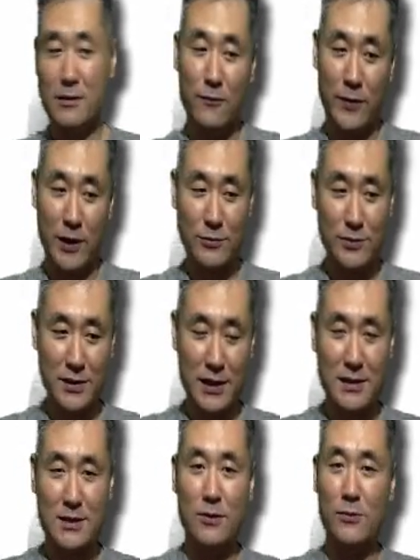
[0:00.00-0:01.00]
Varus
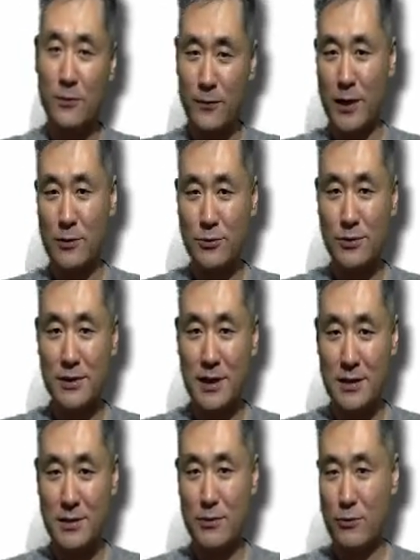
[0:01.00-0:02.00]
test or Valgus
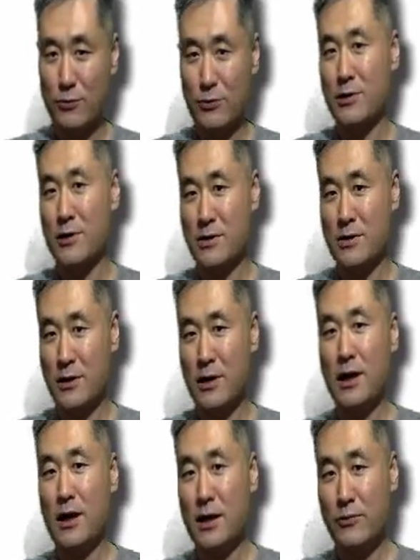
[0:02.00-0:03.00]
test or other
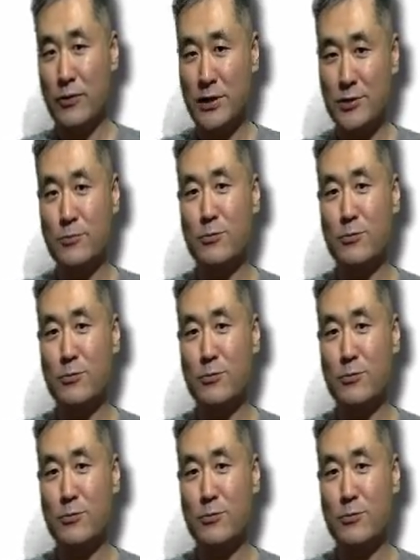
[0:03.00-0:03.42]
range of